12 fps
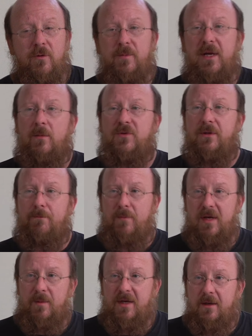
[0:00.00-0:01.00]
would be able to
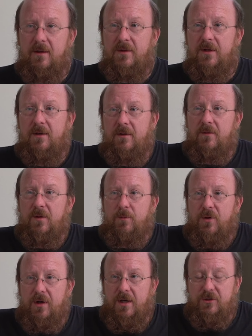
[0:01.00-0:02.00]
mimic the
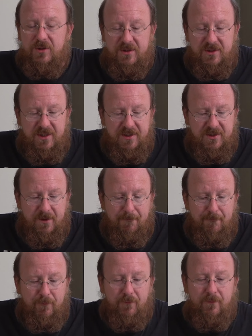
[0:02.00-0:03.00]
production system.